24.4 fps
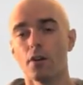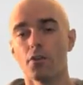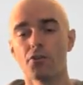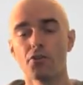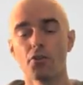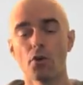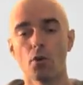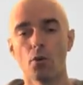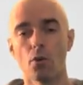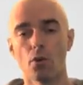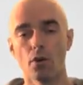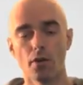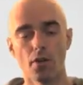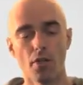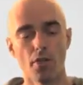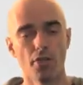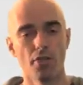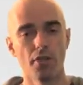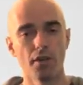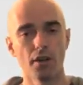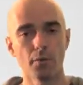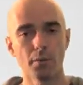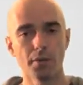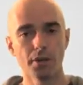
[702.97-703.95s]
So
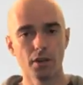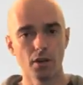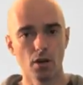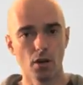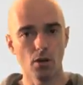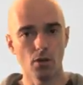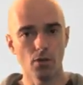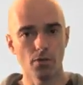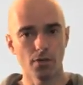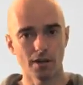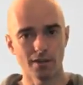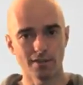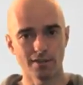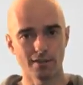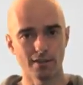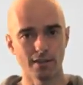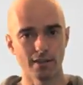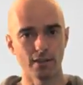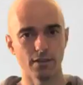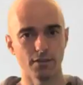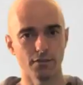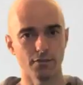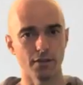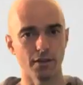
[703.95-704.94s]
there we go. That's
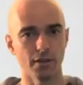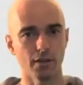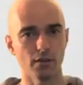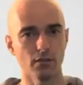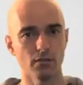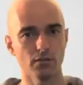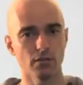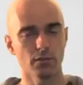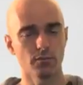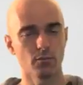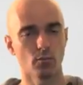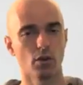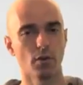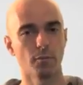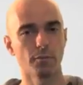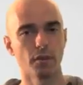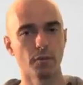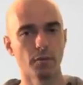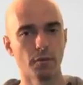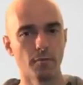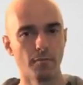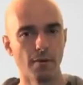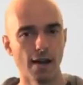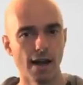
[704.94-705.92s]
today's video. Tomorrow I'm
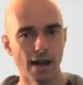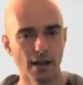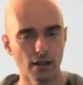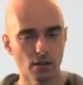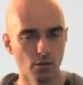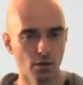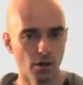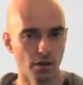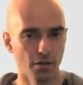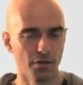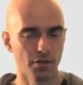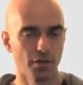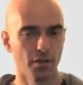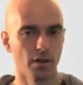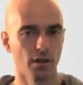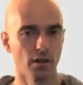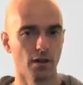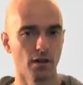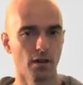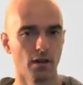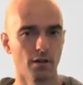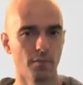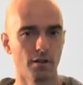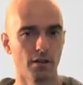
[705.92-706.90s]
going to be back with
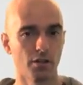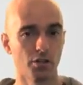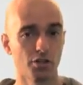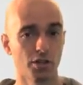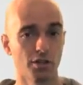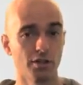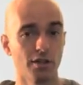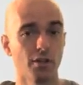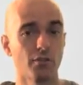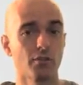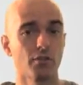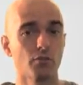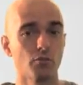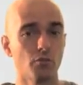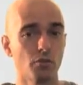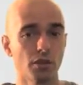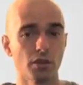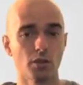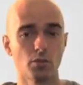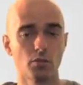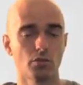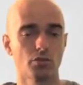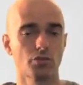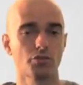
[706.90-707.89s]
I'm going to share another
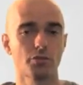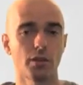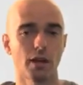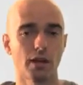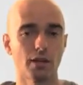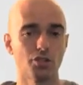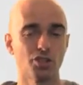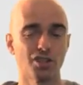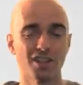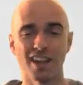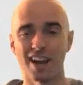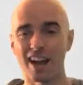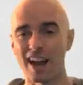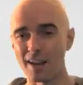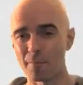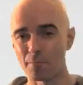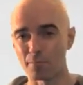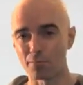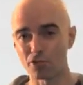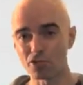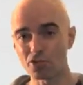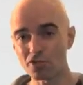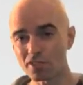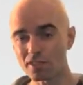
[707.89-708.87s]
really cool strategy that I
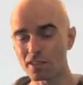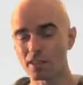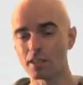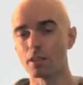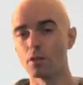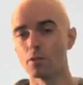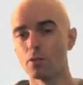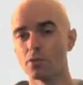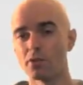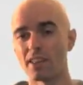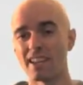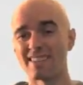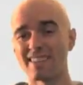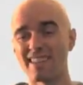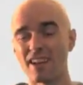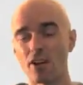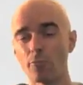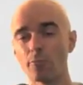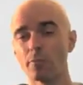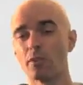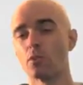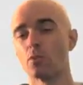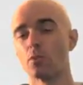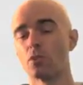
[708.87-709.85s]
personally use that has
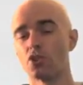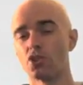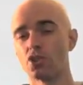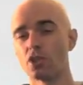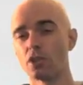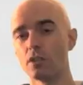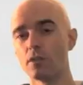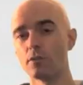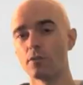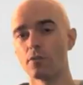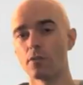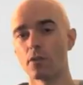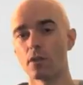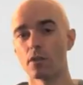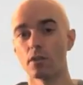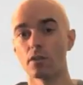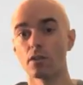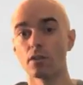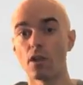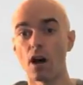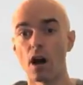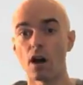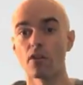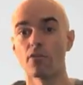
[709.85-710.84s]
helped me to achieve a
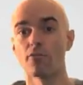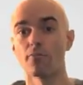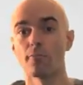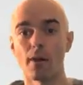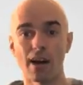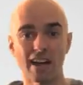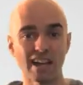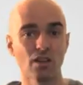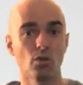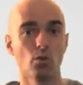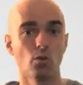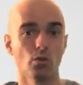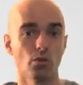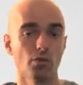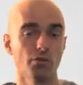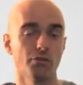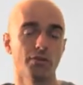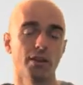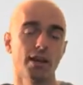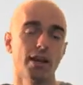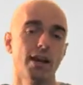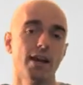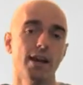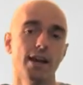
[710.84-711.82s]
lot of my
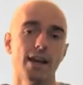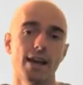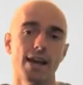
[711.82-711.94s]
goals,